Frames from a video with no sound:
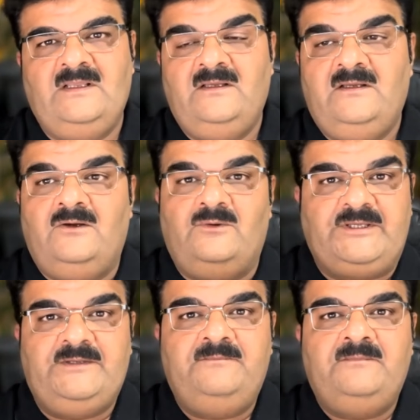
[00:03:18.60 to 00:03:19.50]

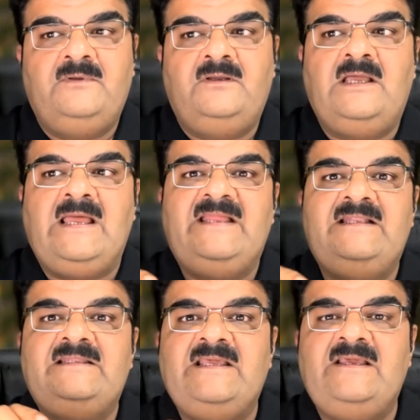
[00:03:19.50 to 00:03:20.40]
Okay,
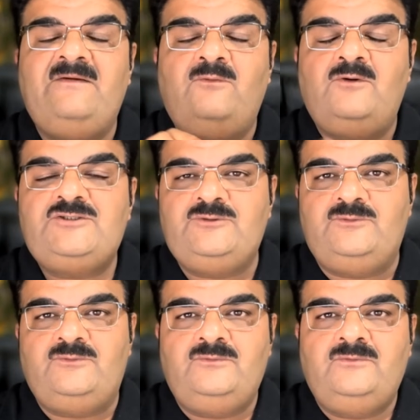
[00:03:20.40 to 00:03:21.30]
and they wants
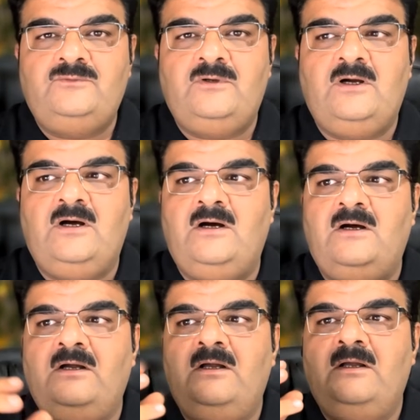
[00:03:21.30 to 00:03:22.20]
to
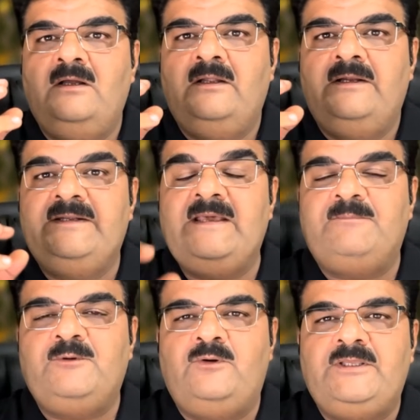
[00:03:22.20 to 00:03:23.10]

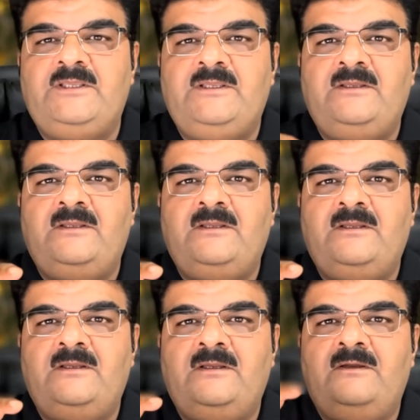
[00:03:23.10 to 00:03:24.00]
deploy
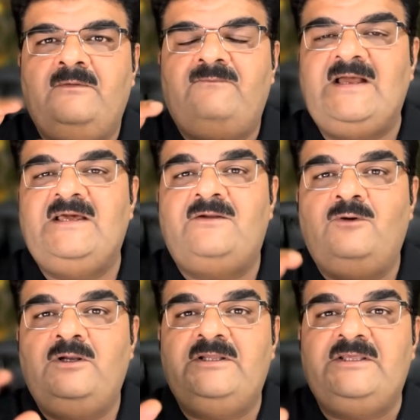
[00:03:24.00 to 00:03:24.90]

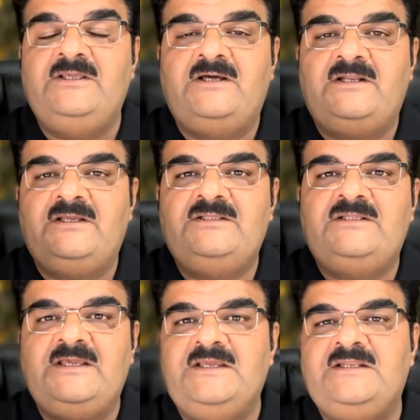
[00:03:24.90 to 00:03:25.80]
firewall here in the
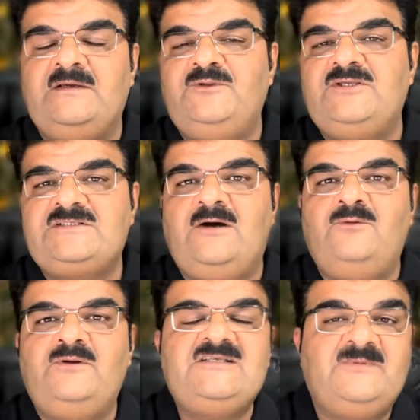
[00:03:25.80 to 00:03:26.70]
AWS cloud
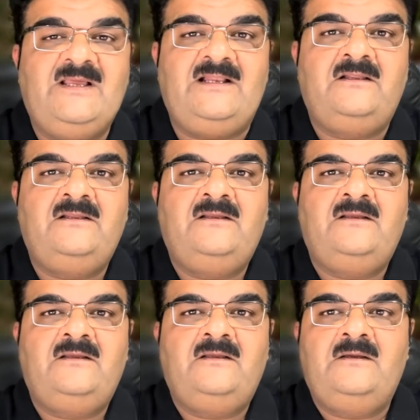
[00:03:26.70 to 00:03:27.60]
as well.
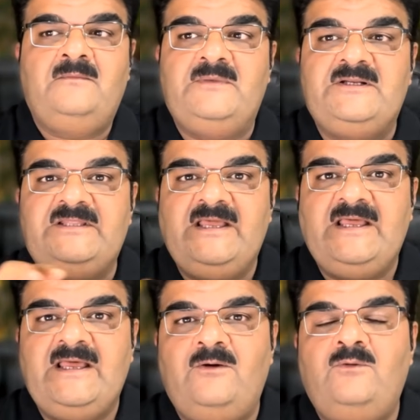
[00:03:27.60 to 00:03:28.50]
But they have